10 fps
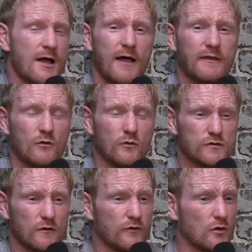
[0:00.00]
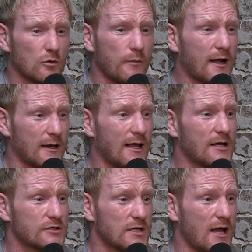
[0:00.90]
And then also, if you look back at
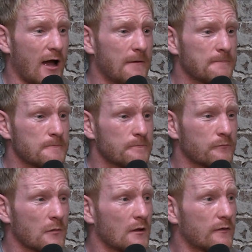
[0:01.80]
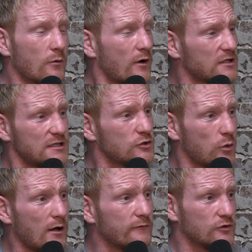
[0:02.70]
last year, they were actually
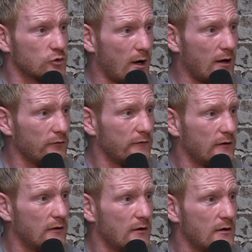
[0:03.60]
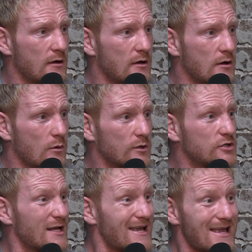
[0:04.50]
12-12, which...